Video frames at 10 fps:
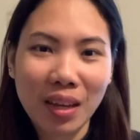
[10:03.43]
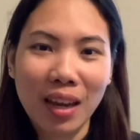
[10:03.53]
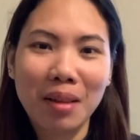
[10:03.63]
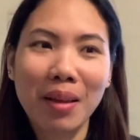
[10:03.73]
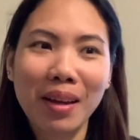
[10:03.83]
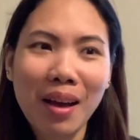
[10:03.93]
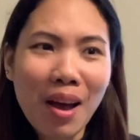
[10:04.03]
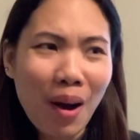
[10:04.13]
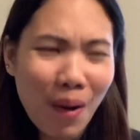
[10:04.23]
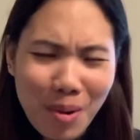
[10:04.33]
I'm like,
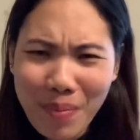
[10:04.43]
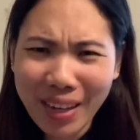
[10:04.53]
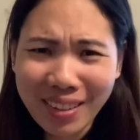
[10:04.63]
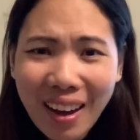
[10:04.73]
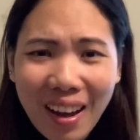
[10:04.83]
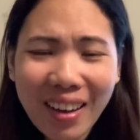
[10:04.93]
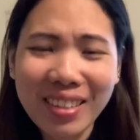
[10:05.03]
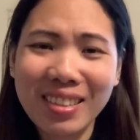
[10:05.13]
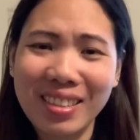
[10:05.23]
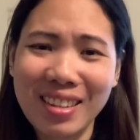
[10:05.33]
oh my God,
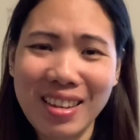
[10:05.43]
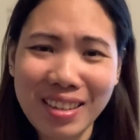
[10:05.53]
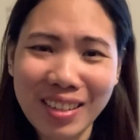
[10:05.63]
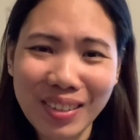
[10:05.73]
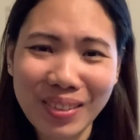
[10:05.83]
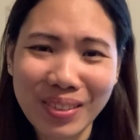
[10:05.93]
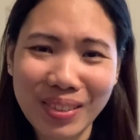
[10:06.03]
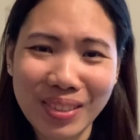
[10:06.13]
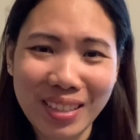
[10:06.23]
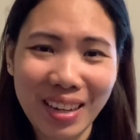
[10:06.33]
thank
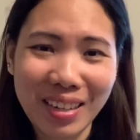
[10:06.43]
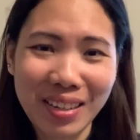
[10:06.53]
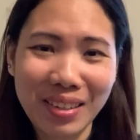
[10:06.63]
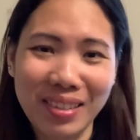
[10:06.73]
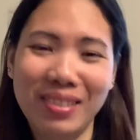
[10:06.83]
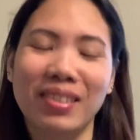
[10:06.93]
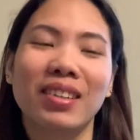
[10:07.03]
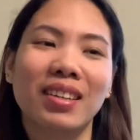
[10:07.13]
you, thank you.